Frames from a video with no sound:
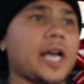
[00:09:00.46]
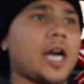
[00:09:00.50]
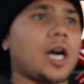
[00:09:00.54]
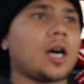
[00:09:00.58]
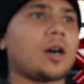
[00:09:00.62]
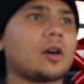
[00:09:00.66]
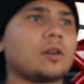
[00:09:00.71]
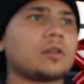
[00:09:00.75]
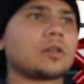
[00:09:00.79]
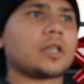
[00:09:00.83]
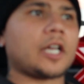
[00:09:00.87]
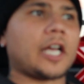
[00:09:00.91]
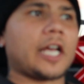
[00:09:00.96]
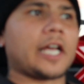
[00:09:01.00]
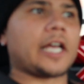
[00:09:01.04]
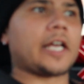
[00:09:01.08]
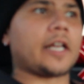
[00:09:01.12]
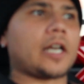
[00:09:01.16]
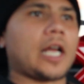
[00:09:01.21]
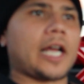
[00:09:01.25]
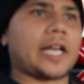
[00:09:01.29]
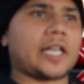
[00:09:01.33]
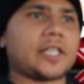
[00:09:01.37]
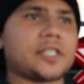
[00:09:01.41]
now,
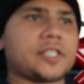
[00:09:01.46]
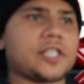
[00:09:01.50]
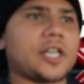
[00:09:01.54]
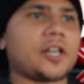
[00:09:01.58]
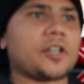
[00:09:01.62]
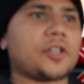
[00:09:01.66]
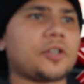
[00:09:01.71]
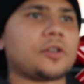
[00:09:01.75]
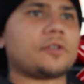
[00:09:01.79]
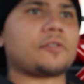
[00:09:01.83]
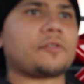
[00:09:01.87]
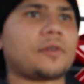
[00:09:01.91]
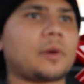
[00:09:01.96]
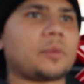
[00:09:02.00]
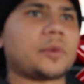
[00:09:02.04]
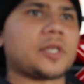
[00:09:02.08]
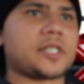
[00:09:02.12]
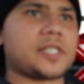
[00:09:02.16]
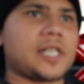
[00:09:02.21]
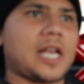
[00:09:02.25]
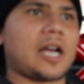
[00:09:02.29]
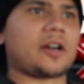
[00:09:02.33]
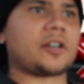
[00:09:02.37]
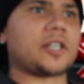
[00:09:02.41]
and I can tell you from the
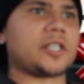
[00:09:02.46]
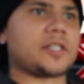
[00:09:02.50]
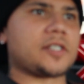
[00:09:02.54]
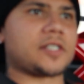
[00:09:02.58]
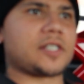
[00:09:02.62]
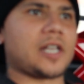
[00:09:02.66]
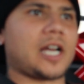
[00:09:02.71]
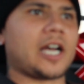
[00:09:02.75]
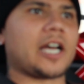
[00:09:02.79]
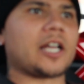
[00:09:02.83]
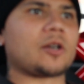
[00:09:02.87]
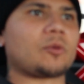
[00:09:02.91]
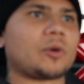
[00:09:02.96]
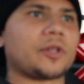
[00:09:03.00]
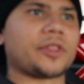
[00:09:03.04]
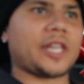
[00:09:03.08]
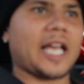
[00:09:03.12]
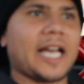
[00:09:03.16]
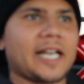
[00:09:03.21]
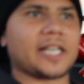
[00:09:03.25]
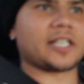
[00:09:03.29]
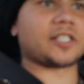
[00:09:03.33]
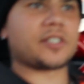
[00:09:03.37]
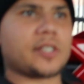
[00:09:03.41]
sound inside with
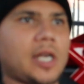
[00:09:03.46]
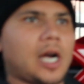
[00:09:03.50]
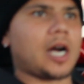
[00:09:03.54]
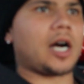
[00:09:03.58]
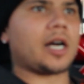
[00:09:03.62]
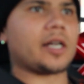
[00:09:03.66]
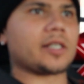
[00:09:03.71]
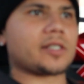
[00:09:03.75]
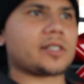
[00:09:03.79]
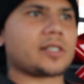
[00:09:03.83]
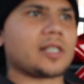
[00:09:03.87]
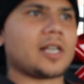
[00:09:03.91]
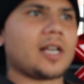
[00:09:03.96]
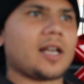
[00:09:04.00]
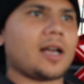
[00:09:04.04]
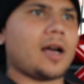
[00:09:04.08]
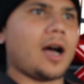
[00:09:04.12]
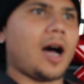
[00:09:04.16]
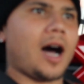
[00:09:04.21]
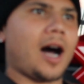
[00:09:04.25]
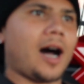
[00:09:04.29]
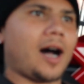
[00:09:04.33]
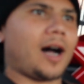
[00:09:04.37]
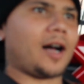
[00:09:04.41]
that exhaust,
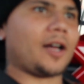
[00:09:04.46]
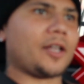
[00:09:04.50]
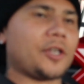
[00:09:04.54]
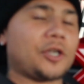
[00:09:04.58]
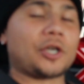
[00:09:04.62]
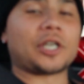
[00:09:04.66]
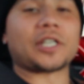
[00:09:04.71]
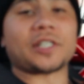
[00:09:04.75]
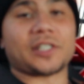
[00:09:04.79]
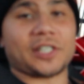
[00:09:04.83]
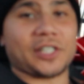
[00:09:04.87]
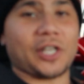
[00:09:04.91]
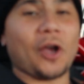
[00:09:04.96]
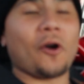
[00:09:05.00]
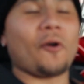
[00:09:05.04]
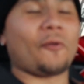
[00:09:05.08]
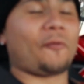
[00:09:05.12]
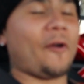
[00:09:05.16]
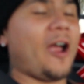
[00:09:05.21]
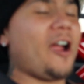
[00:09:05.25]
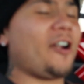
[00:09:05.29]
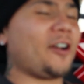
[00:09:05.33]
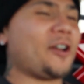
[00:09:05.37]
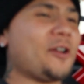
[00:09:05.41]
you can still
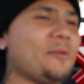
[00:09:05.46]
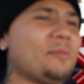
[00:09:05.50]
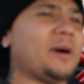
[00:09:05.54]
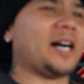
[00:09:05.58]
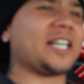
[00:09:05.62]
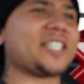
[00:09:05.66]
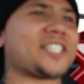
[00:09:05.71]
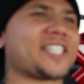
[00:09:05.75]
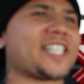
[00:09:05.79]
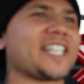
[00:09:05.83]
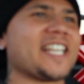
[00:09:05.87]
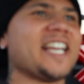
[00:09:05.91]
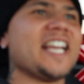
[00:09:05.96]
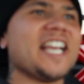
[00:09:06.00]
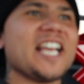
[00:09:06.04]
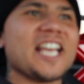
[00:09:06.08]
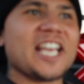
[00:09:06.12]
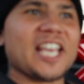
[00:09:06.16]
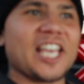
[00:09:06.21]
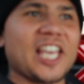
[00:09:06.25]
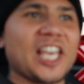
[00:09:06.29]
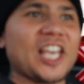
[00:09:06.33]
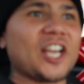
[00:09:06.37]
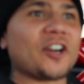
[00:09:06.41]
very much
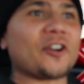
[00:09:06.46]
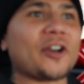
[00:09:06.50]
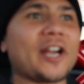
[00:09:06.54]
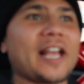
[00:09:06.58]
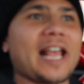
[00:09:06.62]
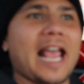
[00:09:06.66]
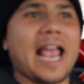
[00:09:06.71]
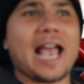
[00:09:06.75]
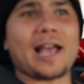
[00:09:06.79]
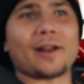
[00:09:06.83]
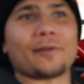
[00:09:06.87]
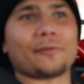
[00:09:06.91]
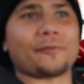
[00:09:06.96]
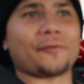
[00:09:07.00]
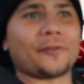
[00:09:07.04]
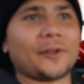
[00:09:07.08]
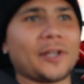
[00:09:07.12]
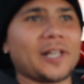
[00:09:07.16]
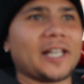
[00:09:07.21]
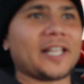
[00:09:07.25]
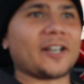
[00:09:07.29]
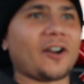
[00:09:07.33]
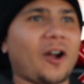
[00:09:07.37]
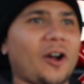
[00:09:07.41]
hear it and
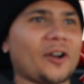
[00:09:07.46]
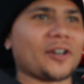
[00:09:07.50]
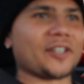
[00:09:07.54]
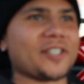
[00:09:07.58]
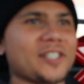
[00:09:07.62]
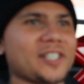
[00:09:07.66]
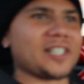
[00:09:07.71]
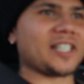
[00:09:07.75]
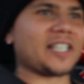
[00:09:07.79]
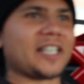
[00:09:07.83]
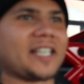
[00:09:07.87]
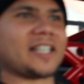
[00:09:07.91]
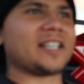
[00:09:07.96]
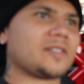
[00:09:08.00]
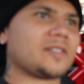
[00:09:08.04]
feel it, honestly.